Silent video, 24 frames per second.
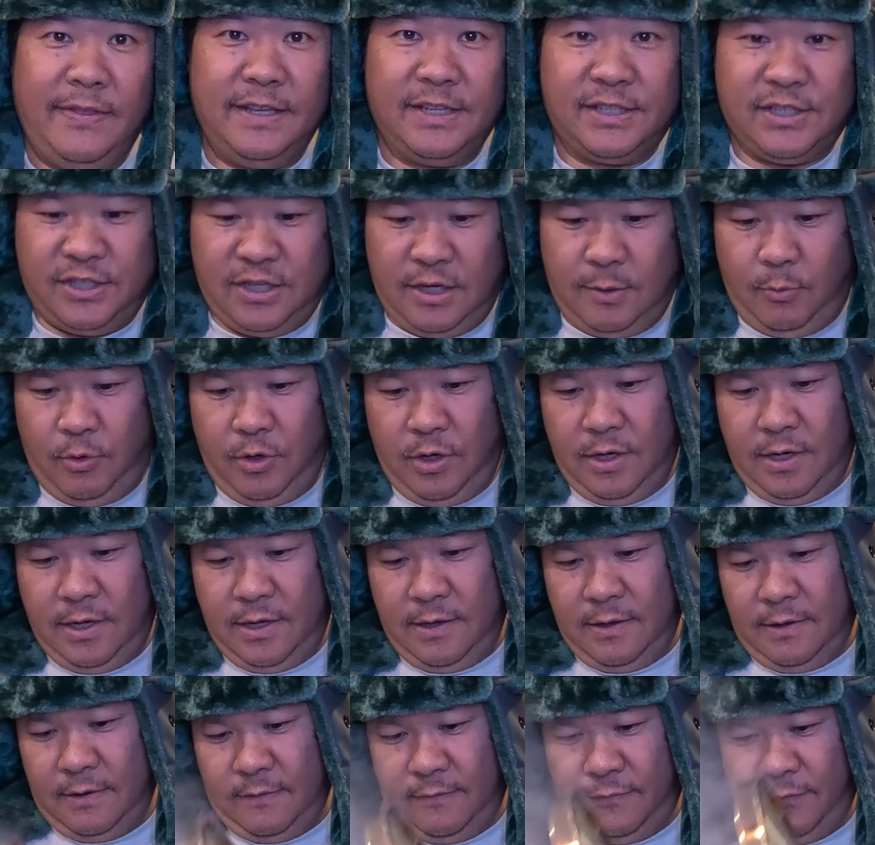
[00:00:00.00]
this simmering
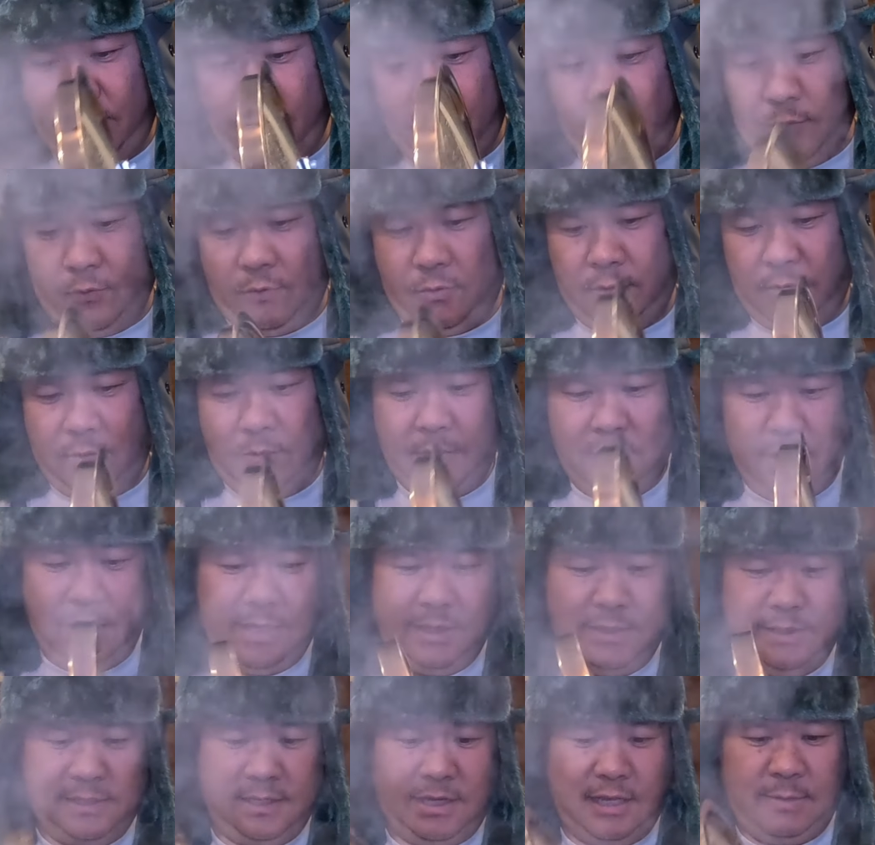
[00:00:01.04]
now for,
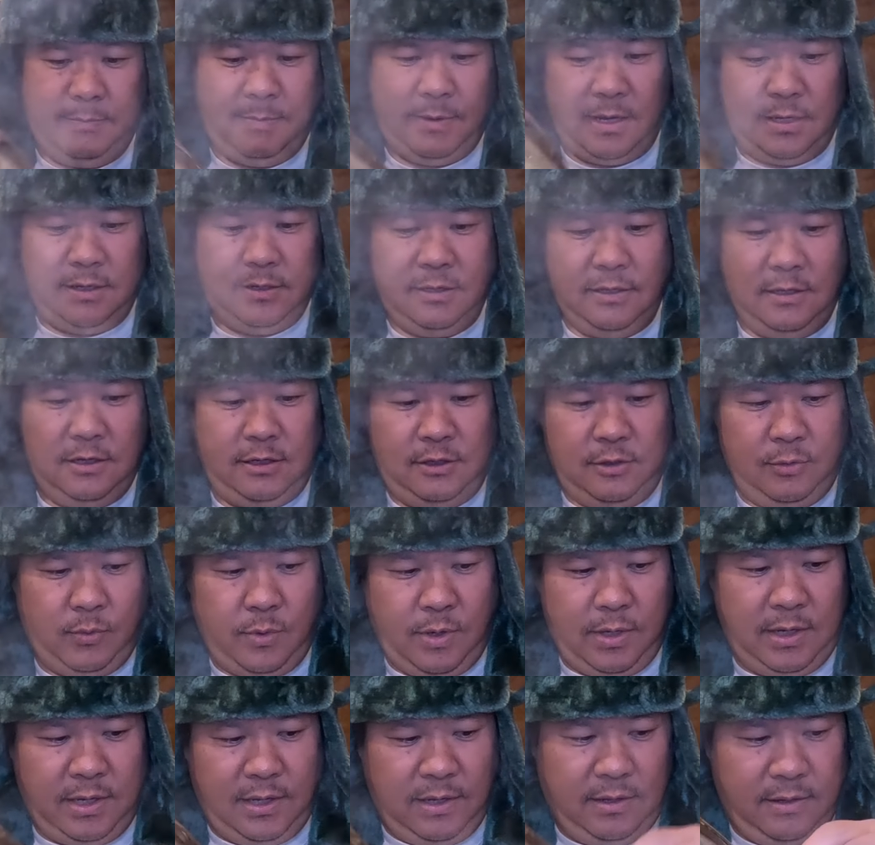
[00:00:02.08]
I'd say, about a good
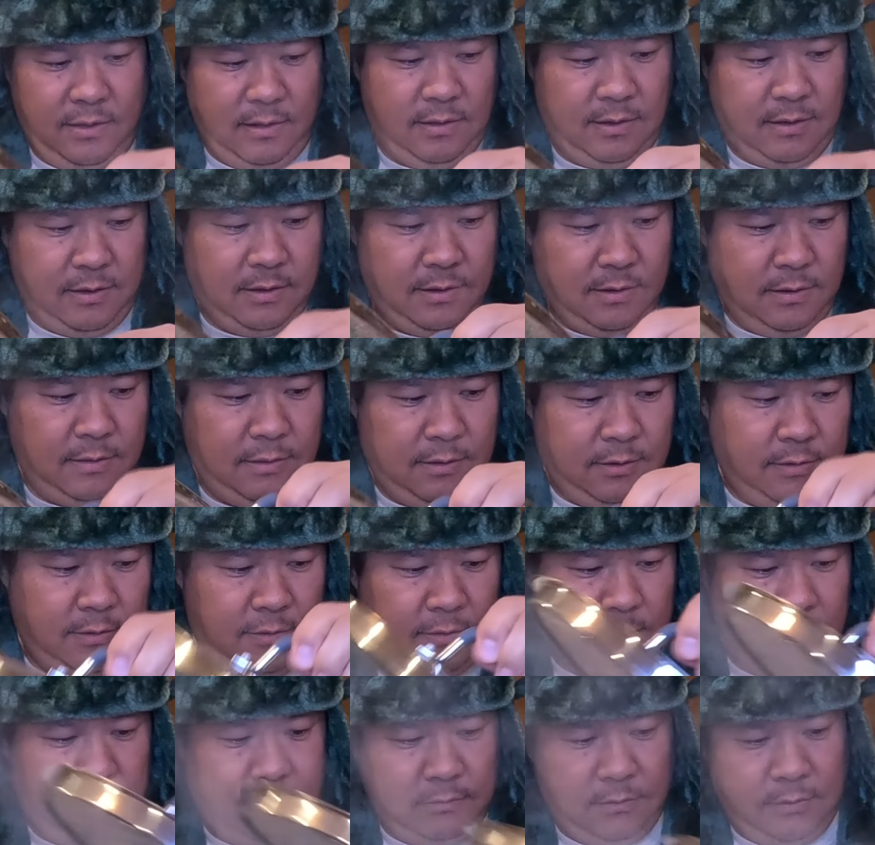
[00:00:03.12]
30
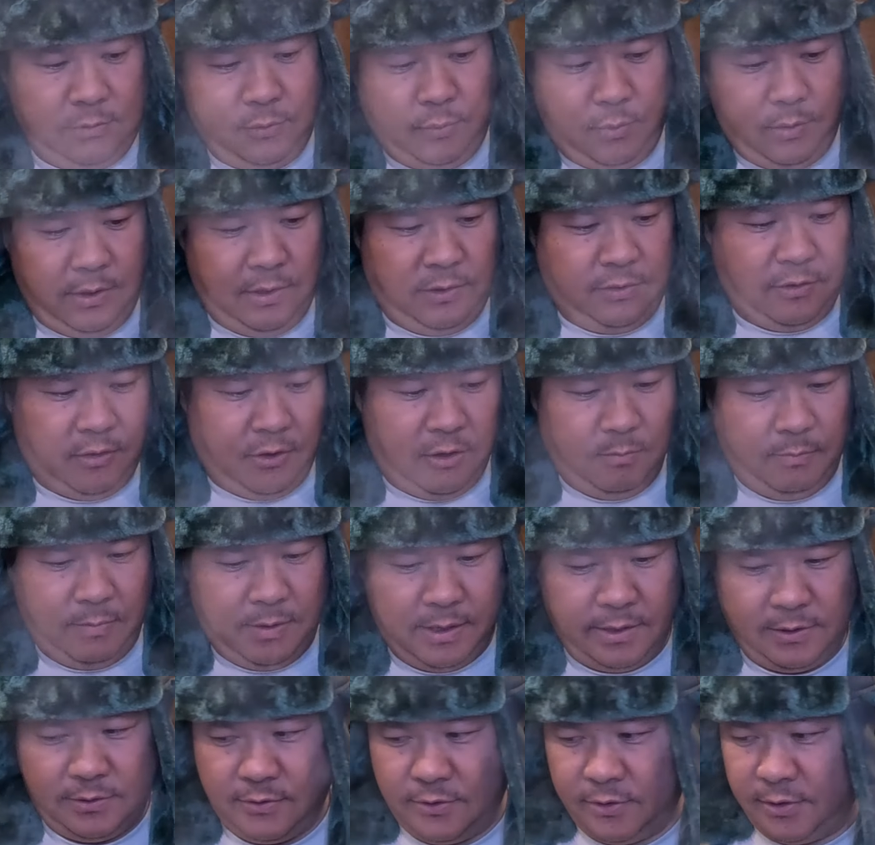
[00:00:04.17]

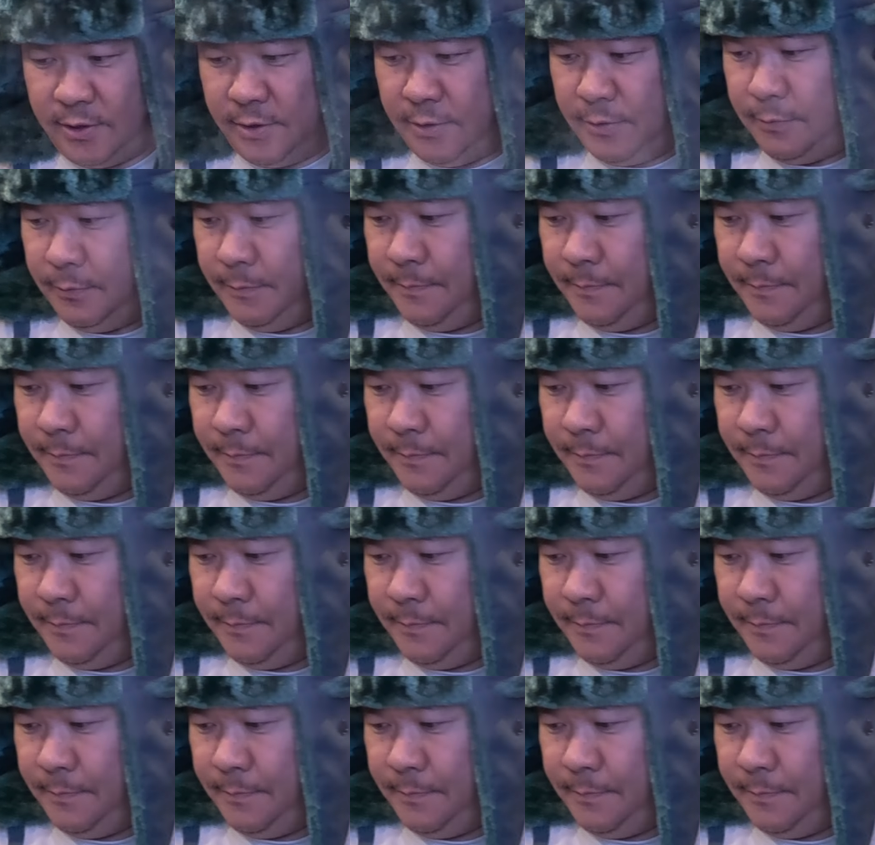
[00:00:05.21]
minutes or so.